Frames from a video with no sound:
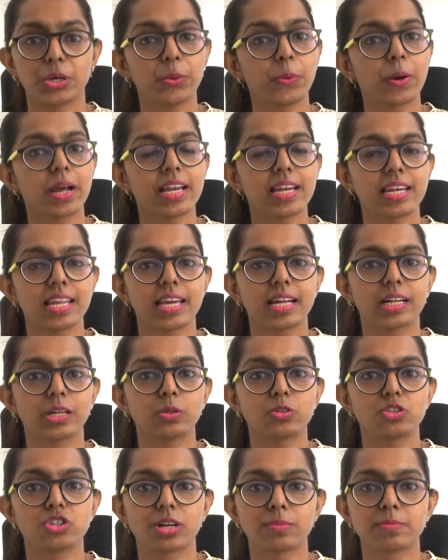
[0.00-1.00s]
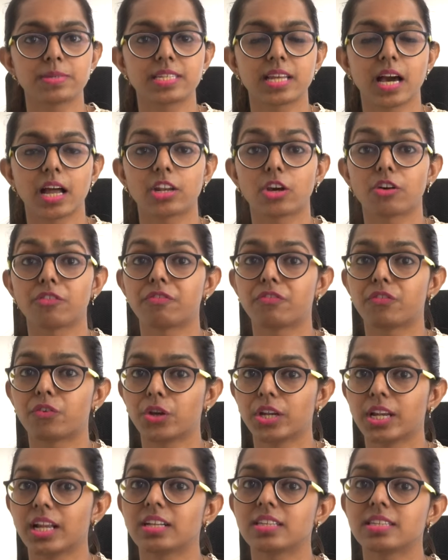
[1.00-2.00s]
you can take to jumpstart your
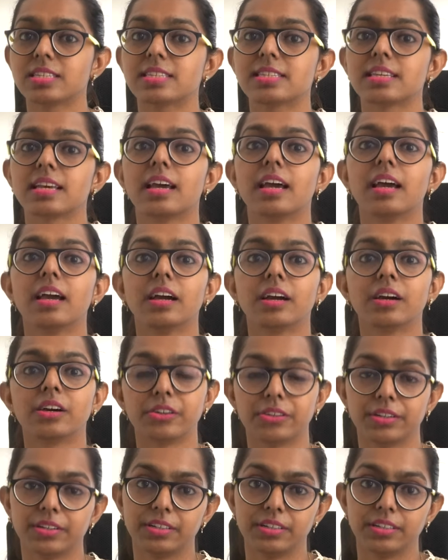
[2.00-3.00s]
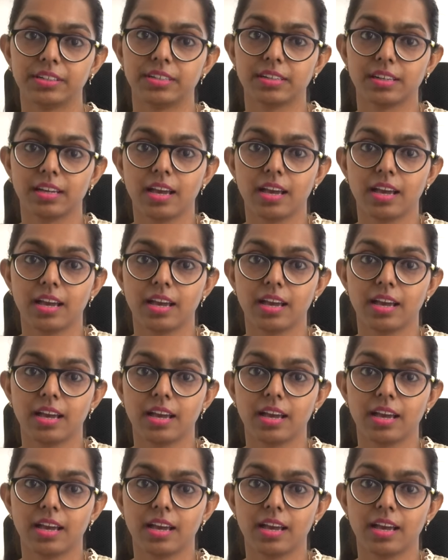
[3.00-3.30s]
freelance career.